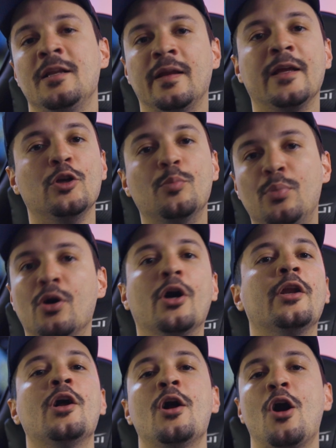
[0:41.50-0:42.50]
that you
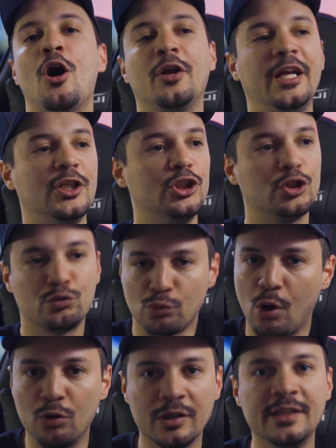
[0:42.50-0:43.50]
put on a
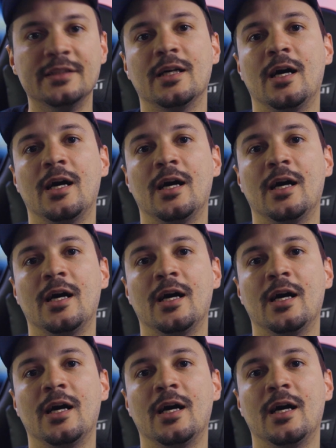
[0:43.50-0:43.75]
scrolling